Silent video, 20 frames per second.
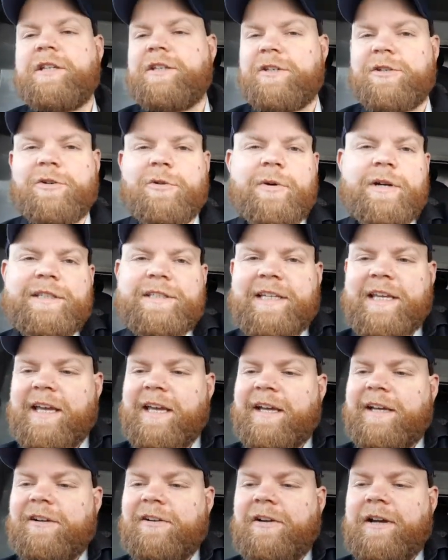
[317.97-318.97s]
You'd always
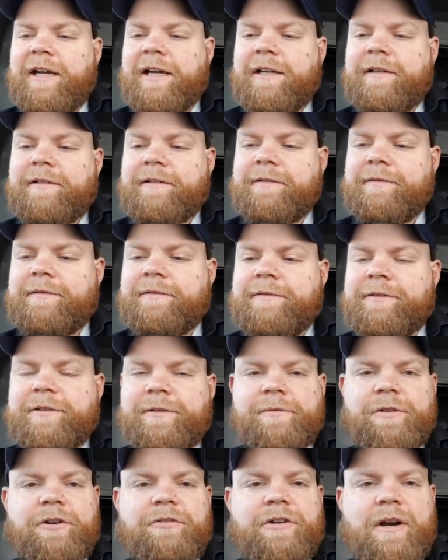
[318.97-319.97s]
get like
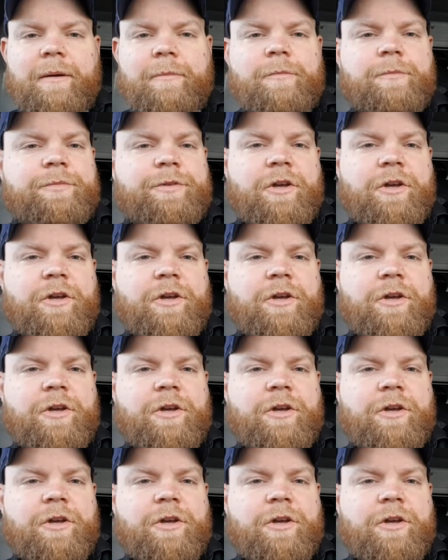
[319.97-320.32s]
some crap